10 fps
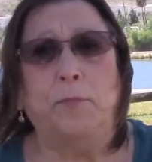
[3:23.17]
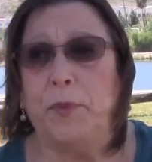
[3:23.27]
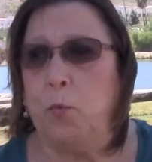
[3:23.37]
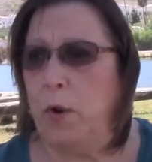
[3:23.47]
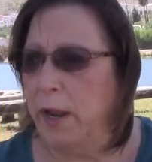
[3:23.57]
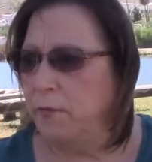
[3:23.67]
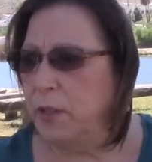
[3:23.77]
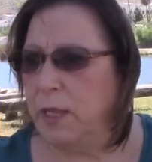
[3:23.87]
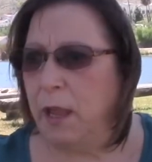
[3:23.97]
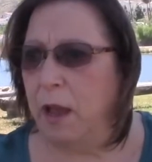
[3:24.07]
What
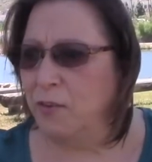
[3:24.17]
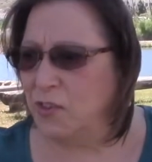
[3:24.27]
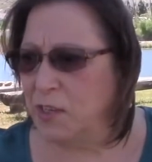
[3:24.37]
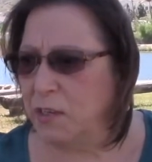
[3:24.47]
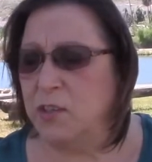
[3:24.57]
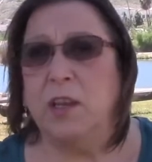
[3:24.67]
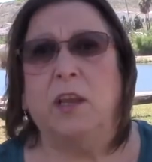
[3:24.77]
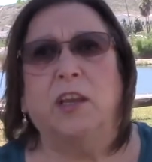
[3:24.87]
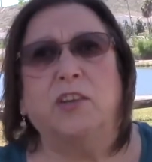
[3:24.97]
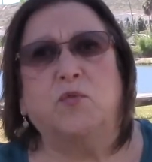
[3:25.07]
everything else is
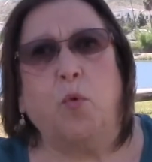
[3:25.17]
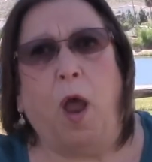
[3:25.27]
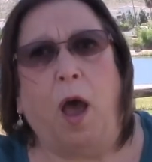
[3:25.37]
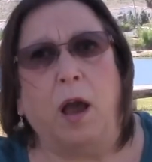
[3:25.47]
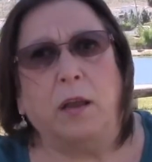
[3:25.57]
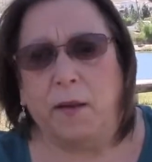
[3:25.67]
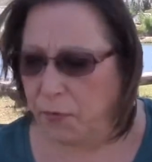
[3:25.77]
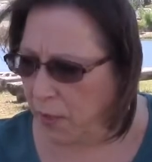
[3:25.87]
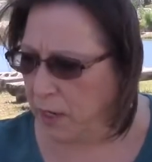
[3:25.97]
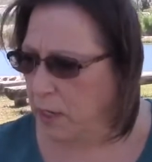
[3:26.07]
wrong.
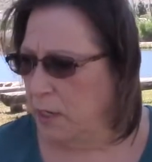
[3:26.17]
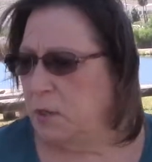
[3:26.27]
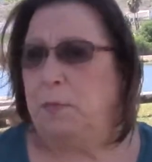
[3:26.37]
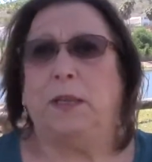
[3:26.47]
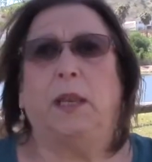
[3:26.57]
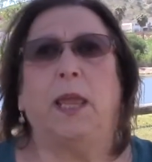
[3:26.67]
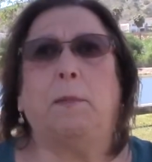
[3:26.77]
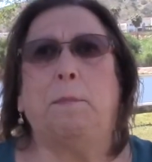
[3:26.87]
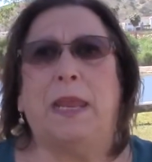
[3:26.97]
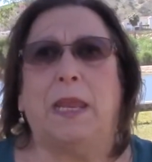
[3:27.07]
They need to be
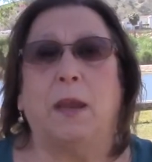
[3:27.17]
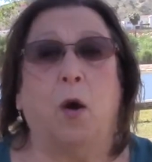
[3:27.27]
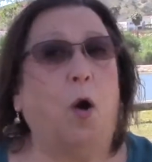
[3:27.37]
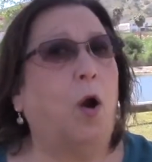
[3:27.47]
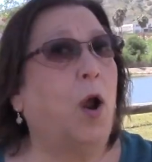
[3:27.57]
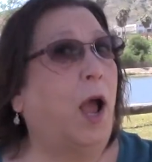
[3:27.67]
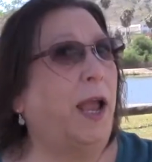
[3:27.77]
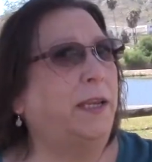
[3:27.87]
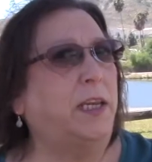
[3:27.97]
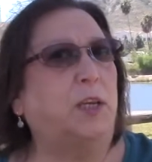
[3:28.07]
like me, or
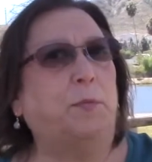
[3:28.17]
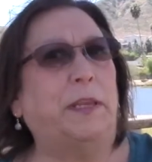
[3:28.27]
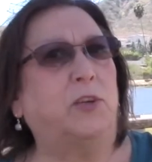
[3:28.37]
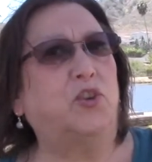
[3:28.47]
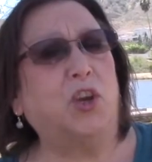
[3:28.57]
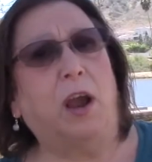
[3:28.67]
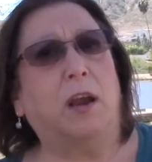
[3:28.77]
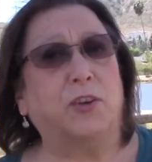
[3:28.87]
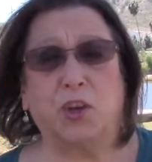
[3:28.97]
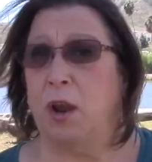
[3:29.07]
I need to be in
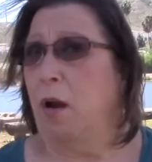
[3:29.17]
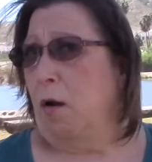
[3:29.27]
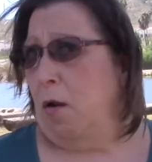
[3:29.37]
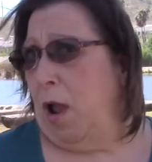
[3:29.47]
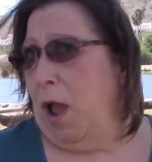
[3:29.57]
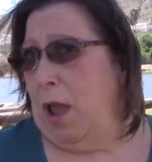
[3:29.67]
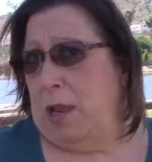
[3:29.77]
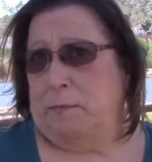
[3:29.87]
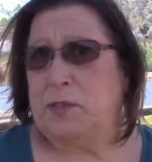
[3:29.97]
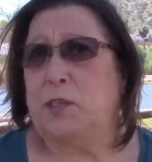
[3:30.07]
charge, or I
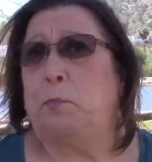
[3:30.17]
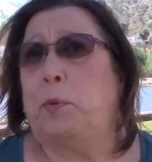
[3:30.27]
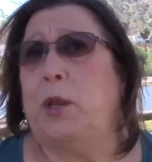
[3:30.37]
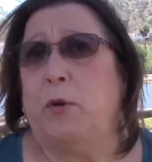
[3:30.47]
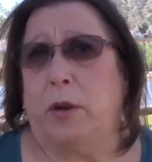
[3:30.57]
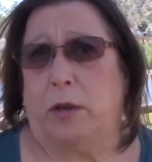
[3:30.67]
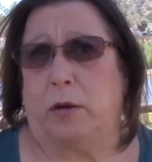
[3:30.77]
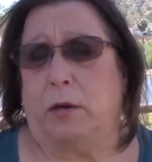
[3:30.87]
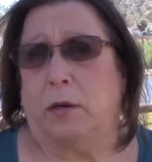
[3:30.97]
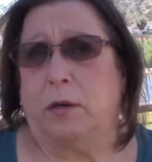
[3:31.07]
am superior
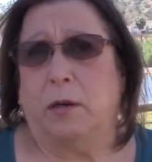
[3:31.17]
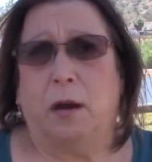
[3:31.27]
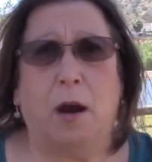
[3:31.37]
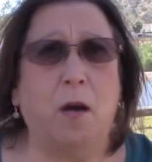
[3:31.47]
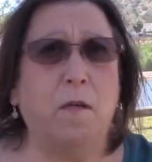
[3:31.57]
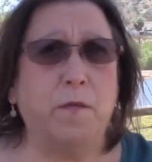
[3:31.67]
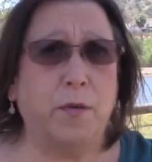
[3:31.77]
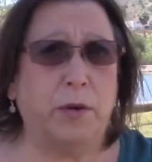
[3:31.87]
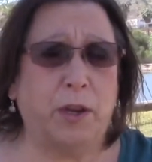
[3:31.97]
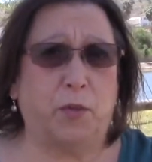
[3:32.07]

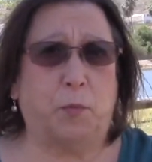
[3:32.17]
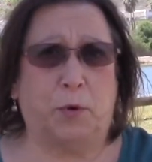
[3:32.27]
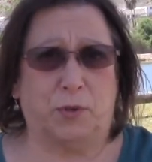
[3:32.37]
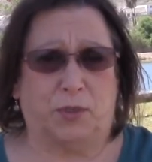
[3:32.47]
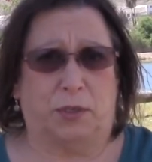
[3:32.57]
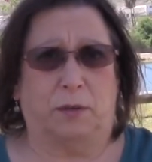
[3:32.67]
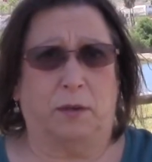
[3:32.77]
over another person.